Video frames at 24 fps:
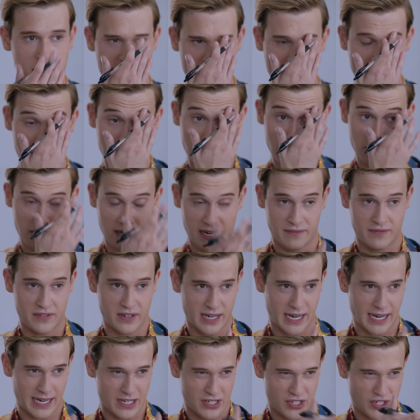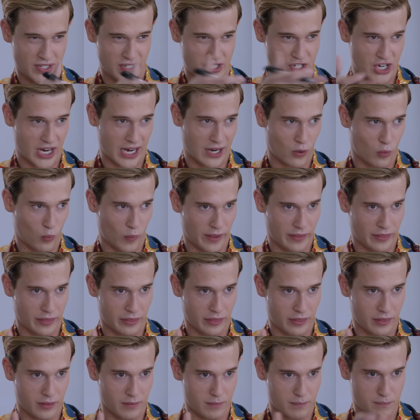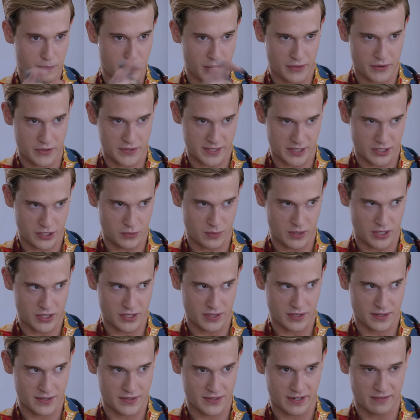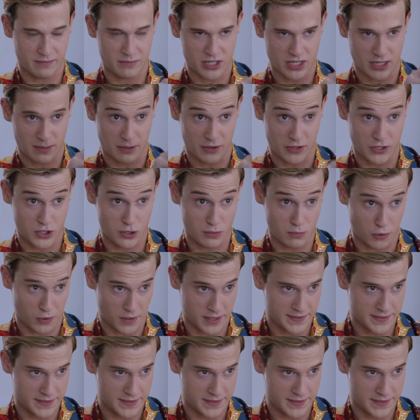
it, this is something you might have to actually check with brother situation, because they're having me talk about the two